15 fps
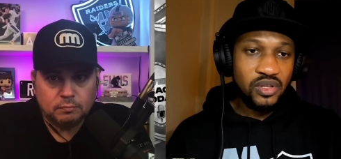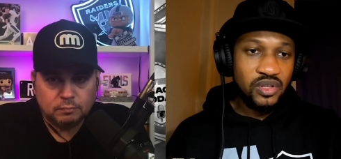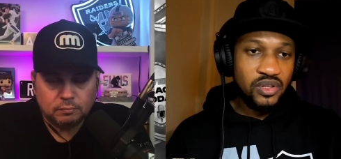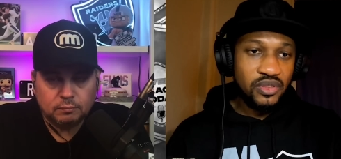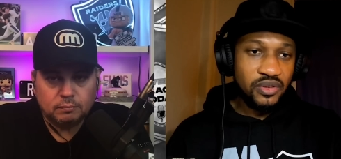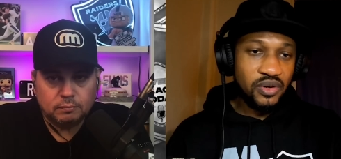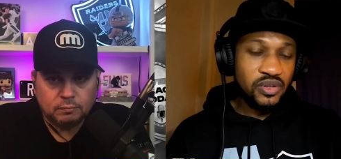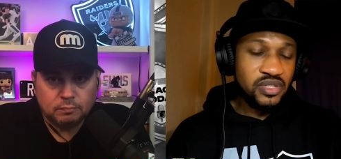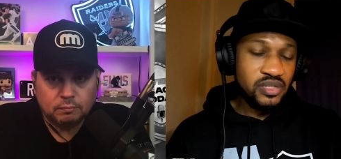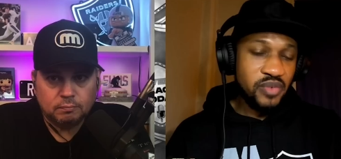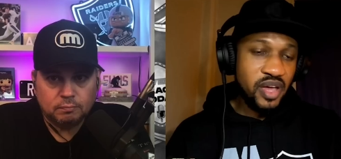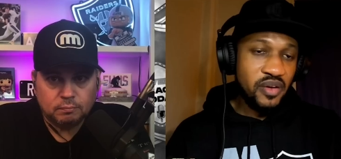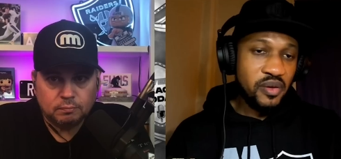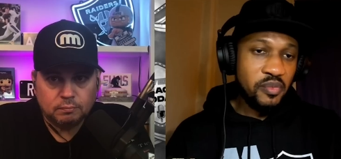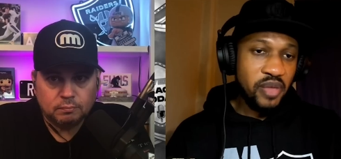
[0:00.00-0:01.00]
Speaker 1: throwing some
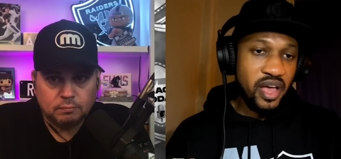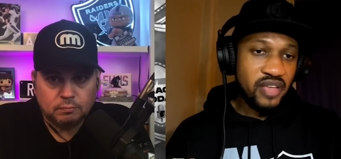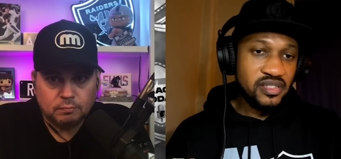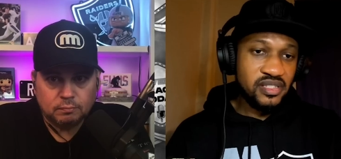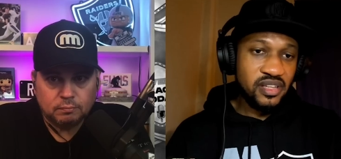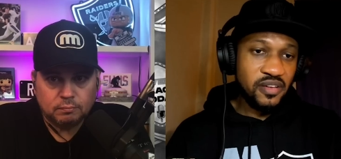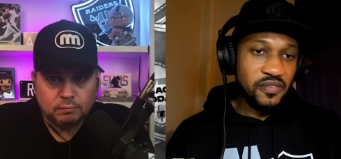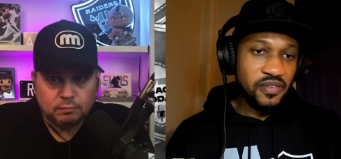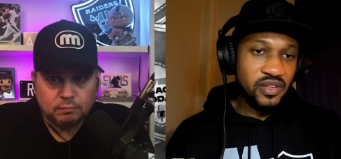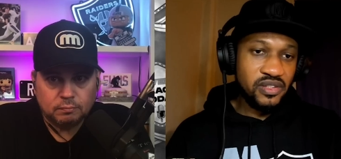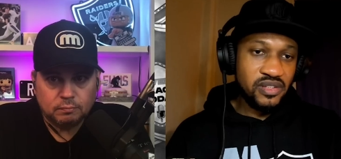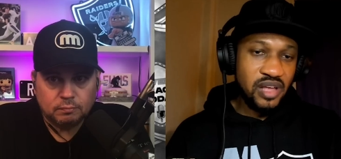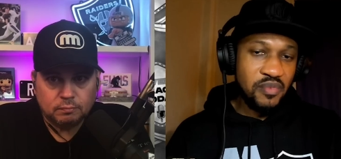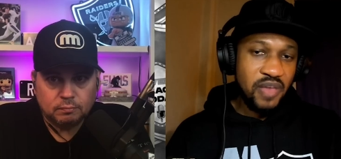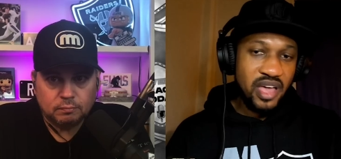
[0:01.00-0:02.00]
errant passes downfield. So
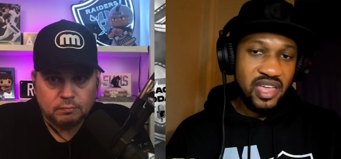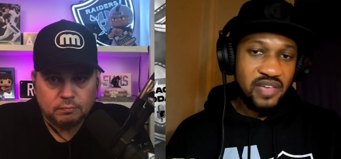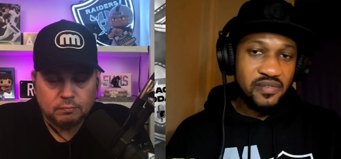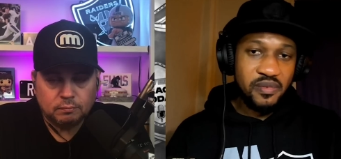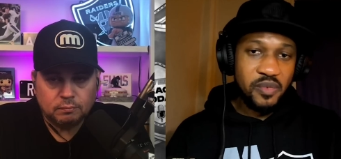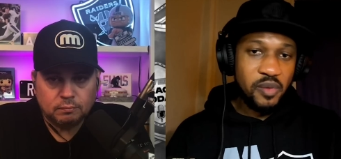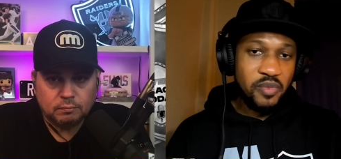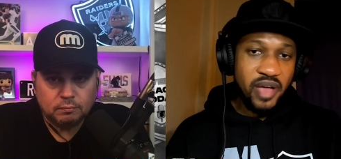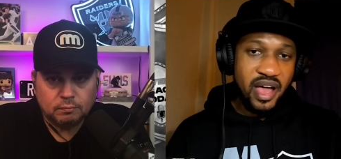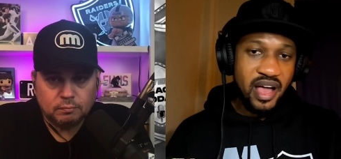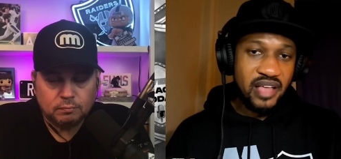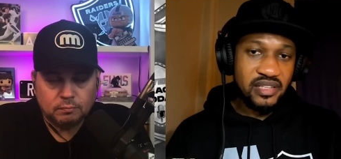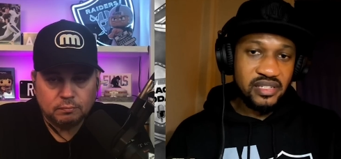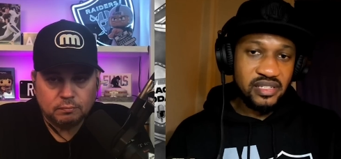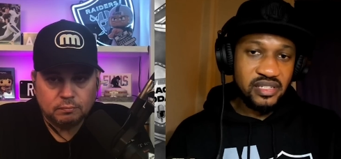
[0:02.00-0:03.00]
I'm not giving him a
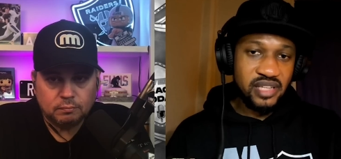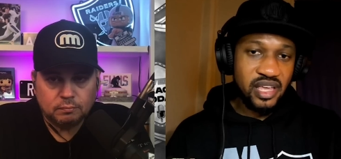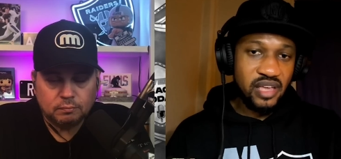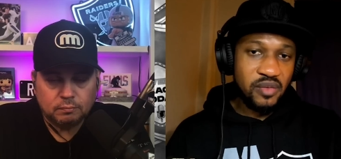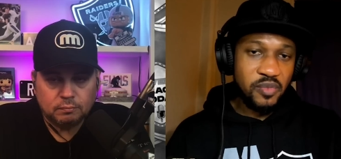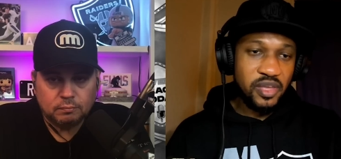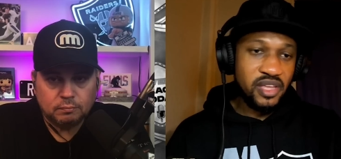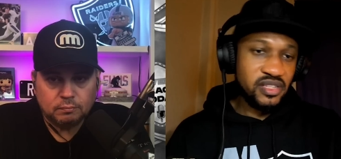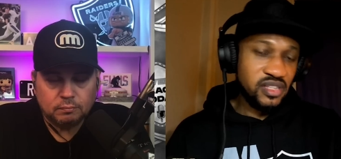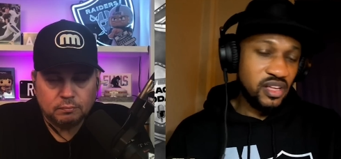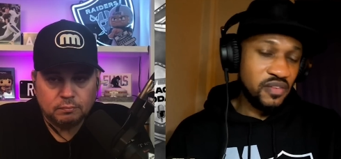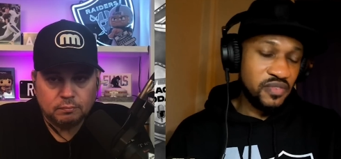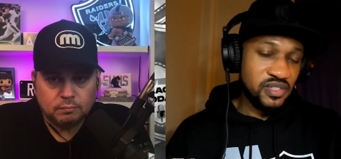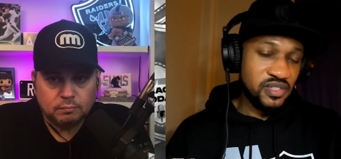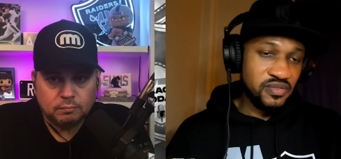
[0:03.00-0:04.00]
pass and saying because the
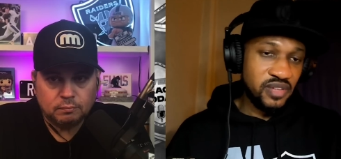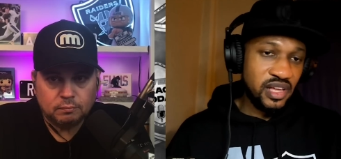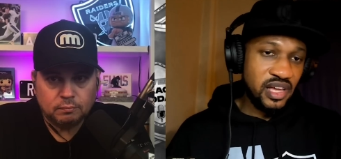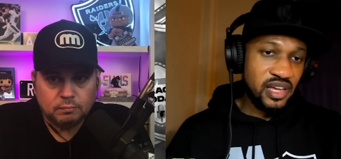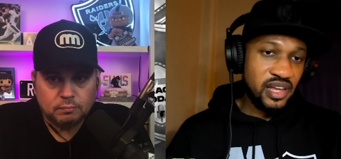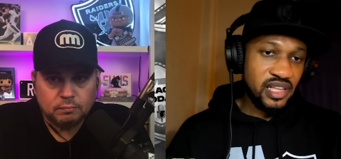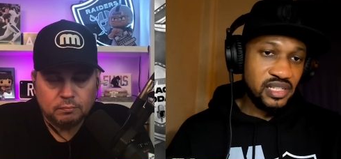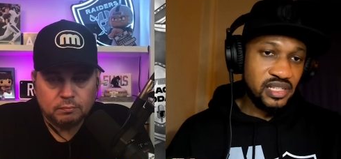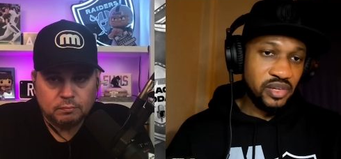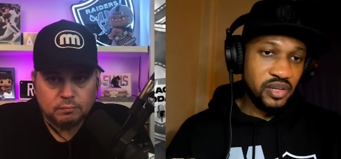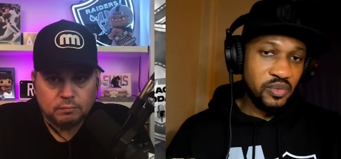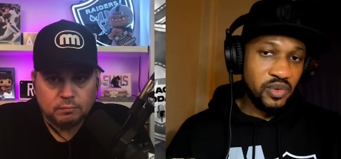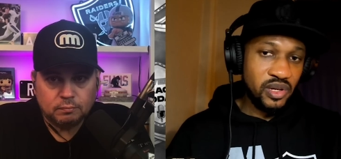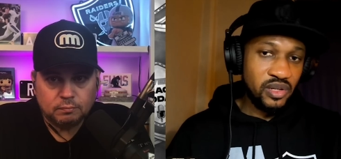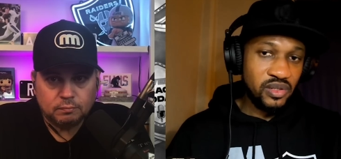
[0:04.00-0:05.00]
offensive line hasn't
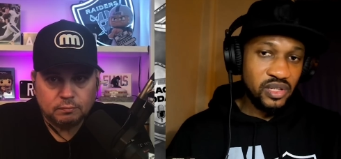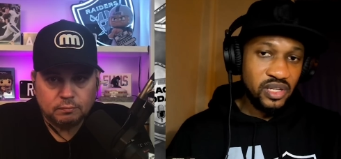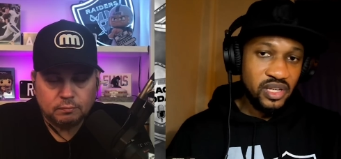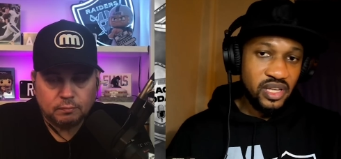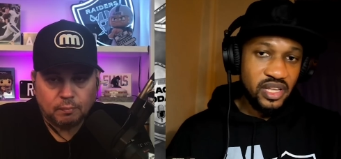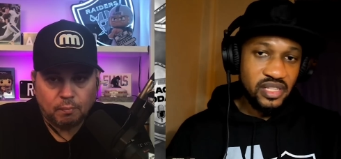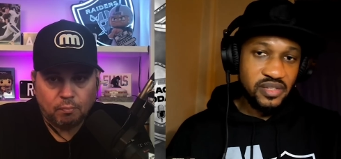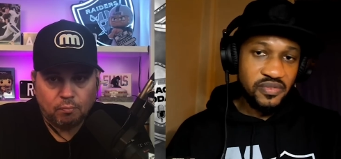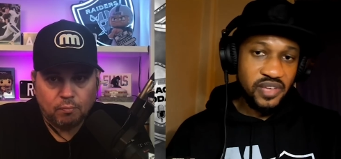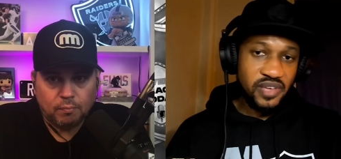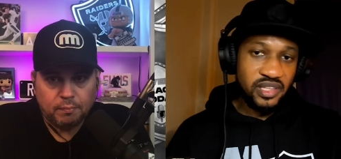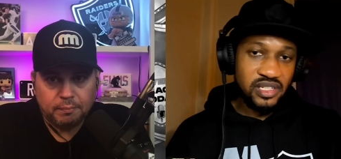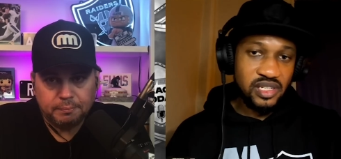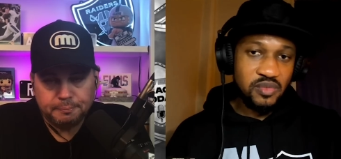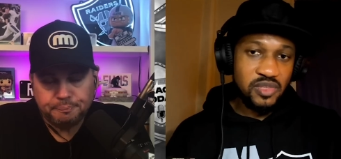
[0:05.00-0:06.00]
played well, it's
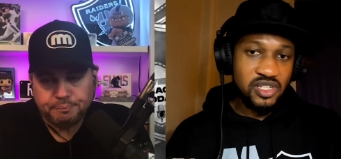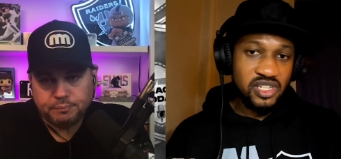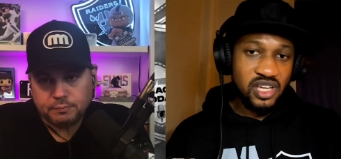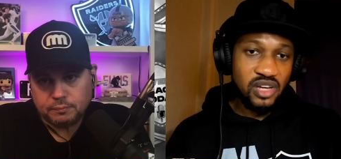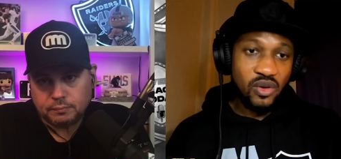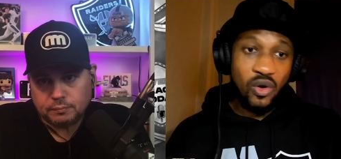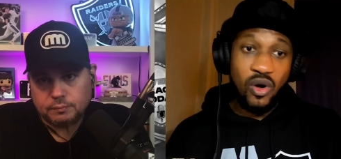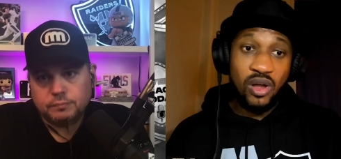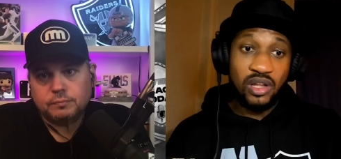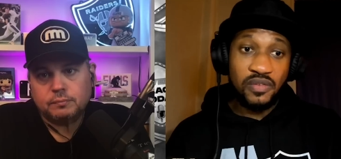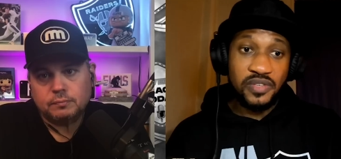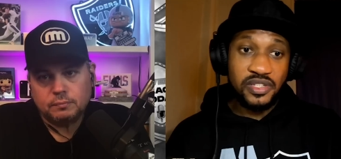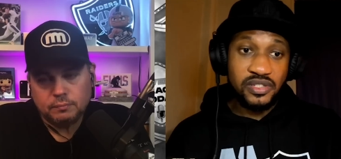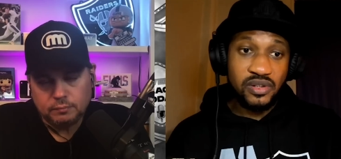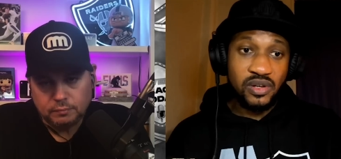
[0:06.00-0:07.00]
affecting Jimmy G and all of
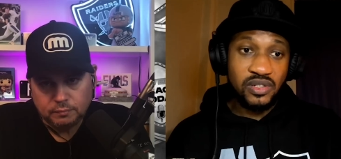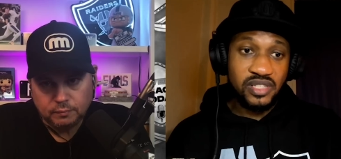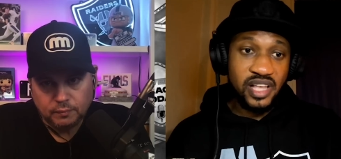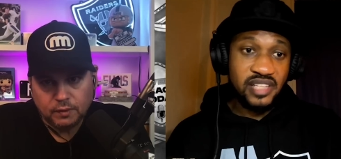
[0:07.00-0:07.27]
his throws.